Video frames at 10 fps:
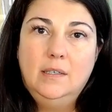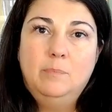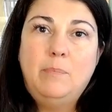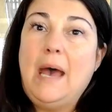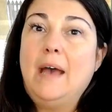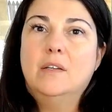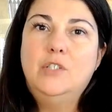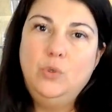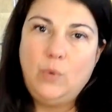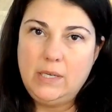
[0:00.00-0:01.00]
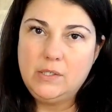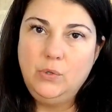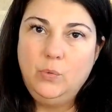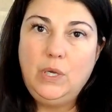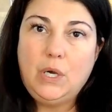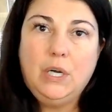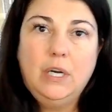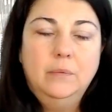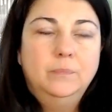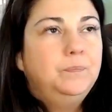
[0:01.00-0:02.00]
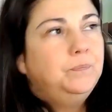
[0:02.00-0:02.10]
back to us who we are.